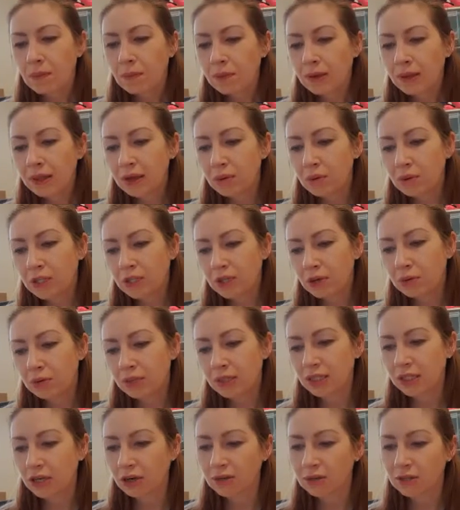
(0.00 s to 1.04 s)
But they wish I
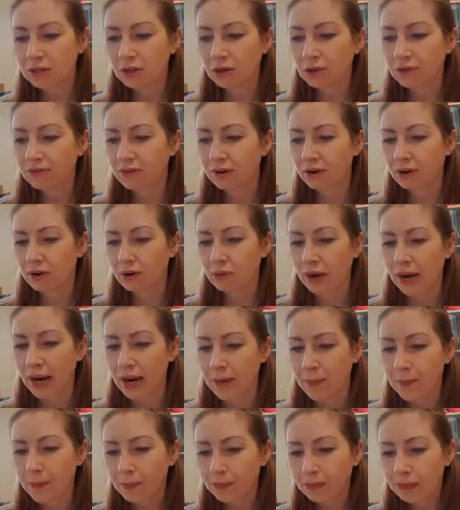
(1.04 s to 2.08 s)
wasn't going so far
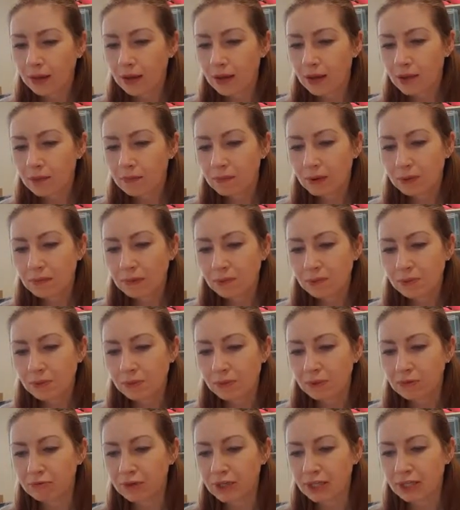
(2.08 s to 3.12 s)
away. My mum's
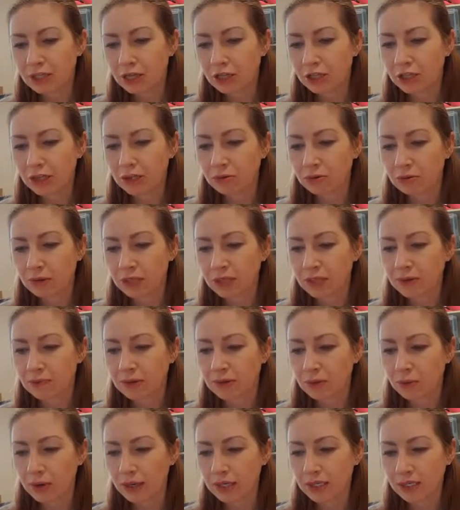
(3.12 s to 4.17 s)
been researching all these
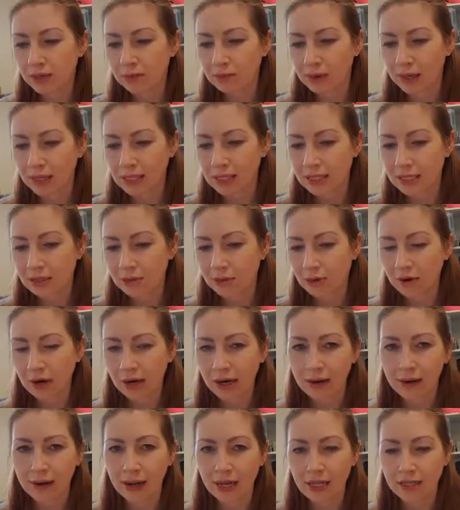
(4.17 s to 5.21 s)
Midwestern places where I
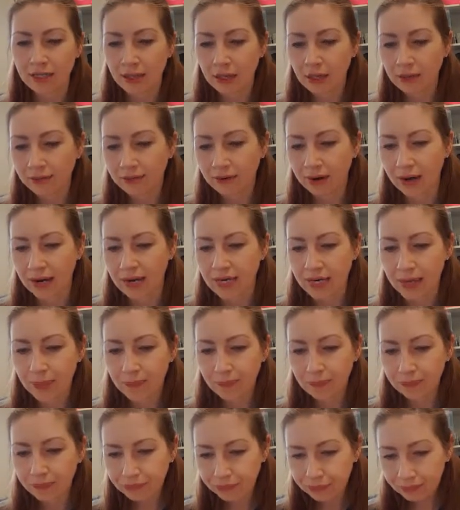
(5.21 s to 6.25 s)
could get certified.
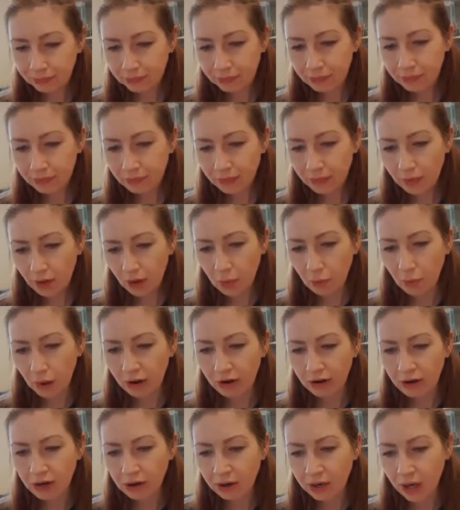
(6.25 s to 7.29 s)

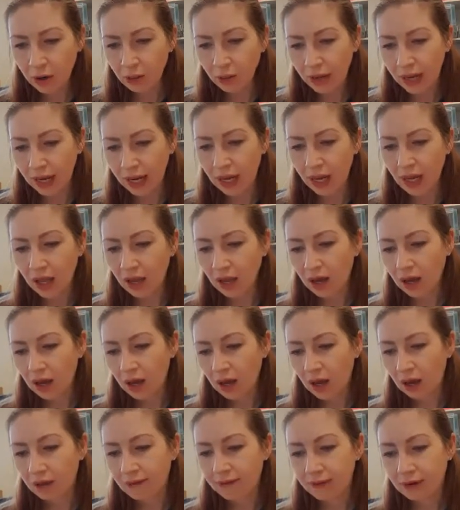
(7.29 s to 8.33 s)
Where are you going?
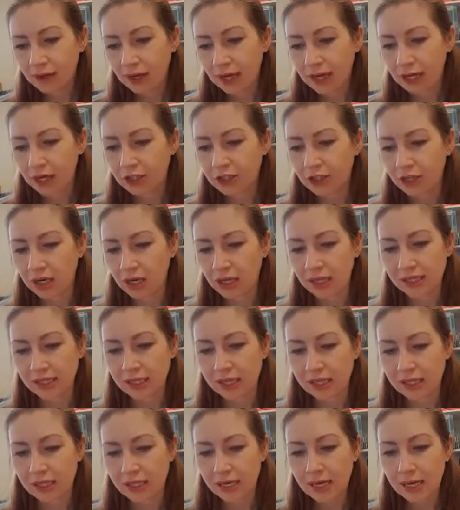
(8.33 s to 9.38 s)
I feel like I should ask
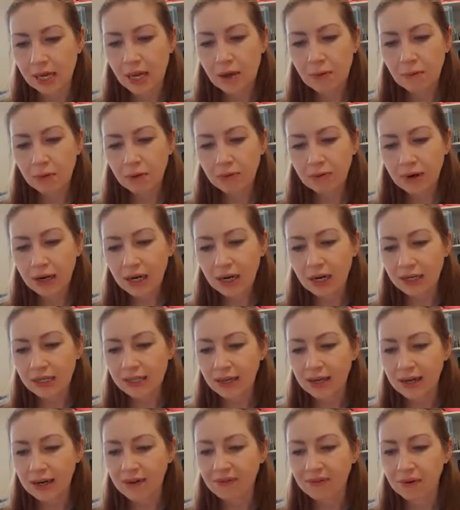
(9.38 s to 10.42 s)
this, but realise
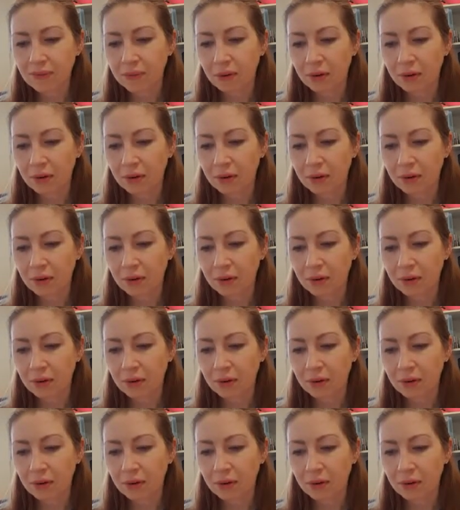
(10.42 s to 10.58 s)
I never